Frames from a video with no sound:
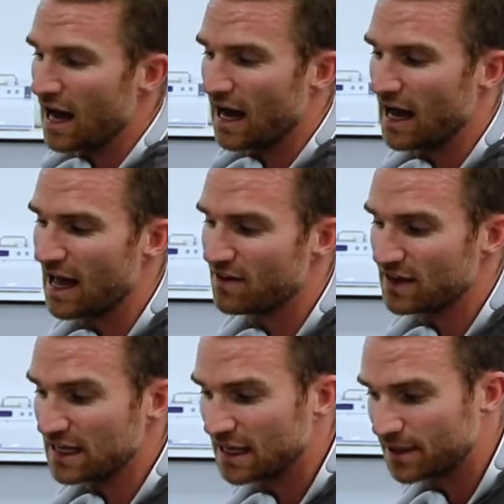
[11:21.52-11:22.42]

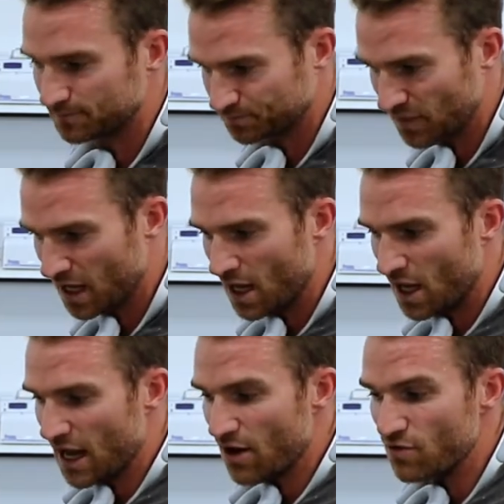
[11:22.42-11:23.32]
heavy
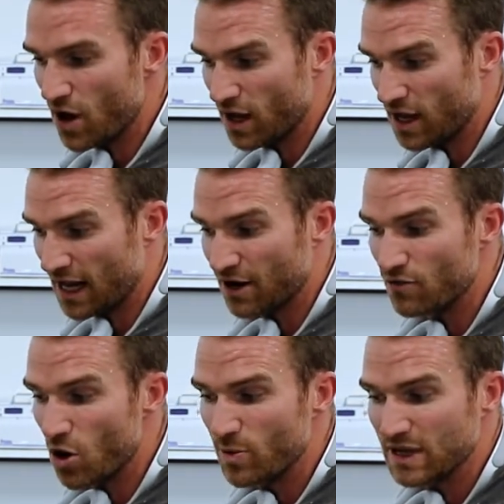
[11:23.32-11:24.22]

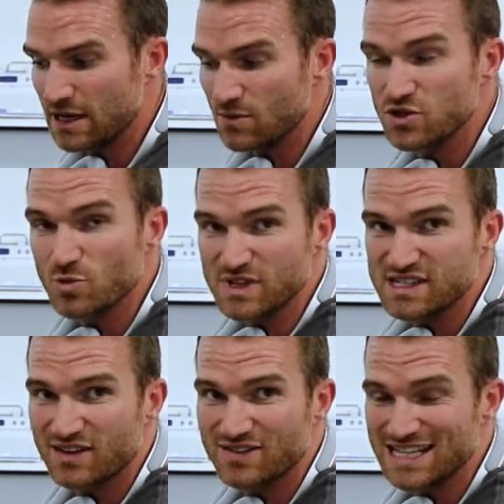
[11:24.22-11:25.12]
anaerobic, it was up at
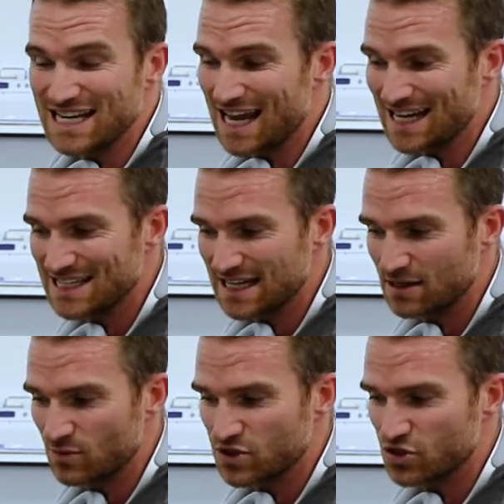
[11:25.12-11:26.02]
17,
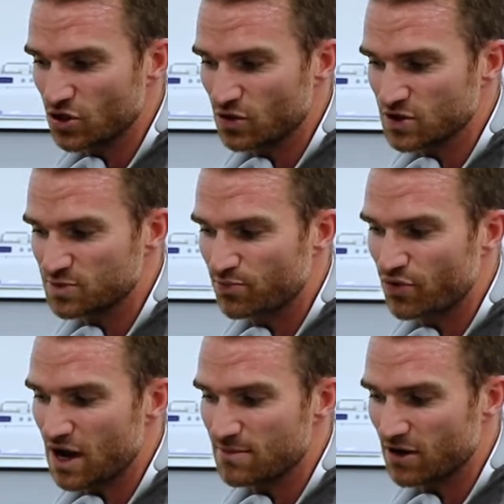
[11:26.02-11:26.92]
18, which showed it was
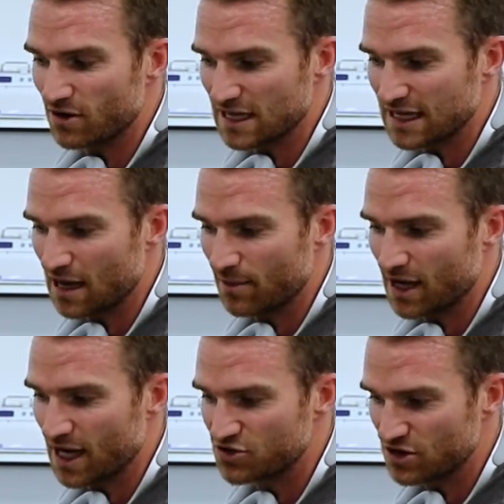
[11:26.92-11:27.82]
primarily
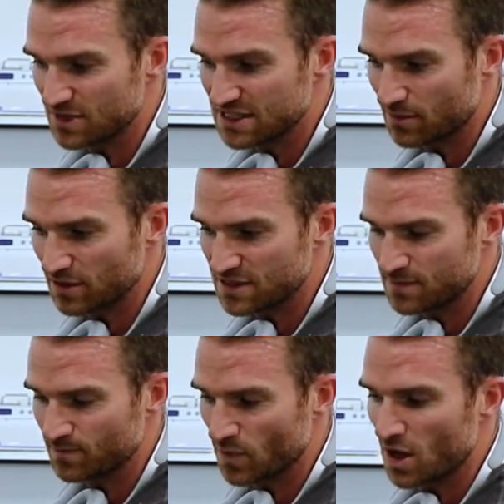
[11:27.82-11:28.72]
carbohydrate
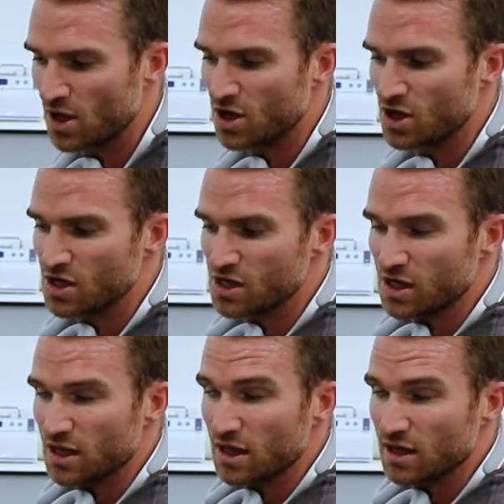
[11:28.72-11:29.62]
metabolism.
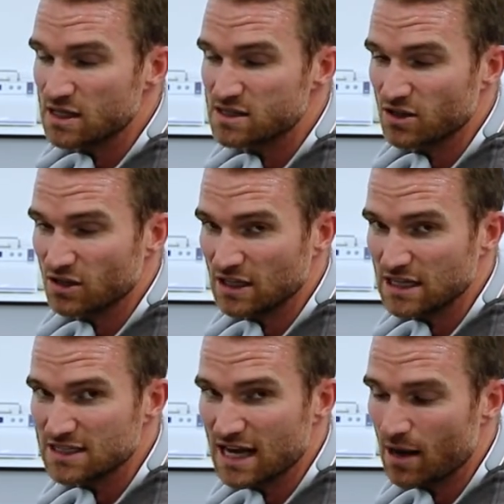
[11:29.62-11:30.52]
This certainly
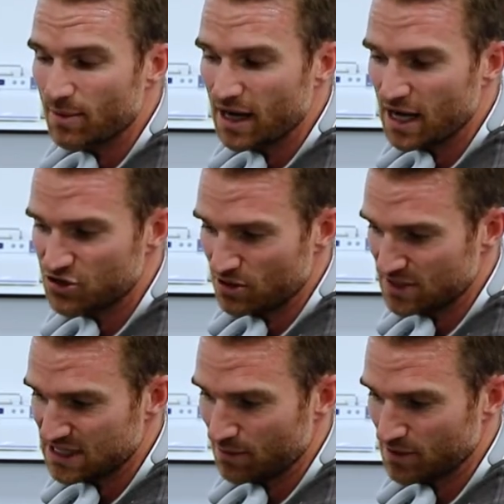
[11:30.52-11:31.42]
is carbohydrate
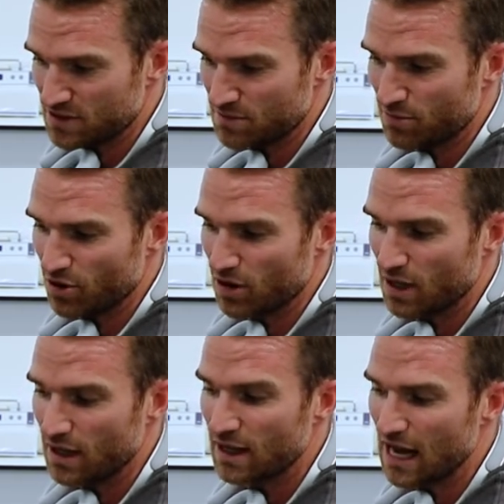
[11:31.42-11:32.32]
metabolism, but
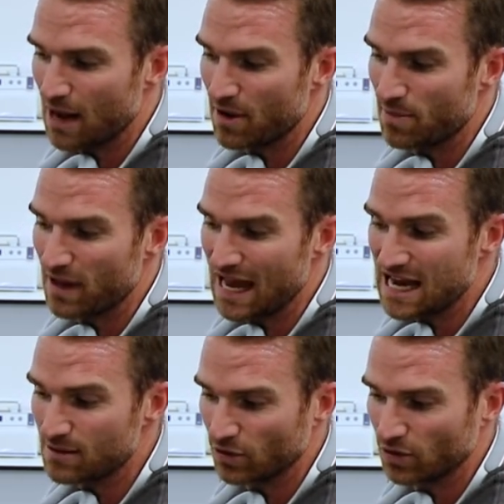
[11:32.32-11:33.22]
I'm
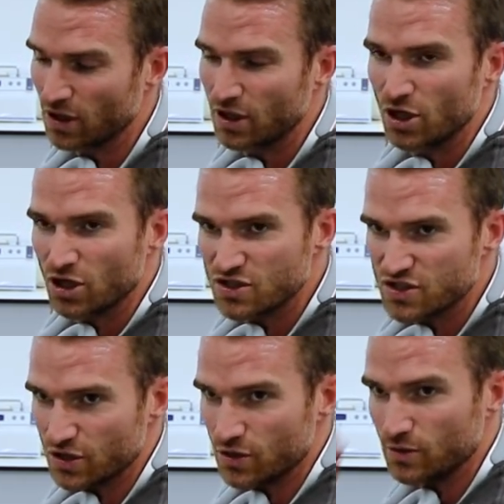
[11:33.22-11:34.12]
able
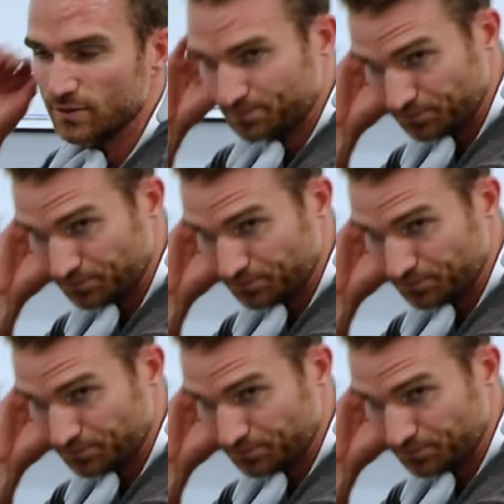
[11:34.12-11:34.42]
to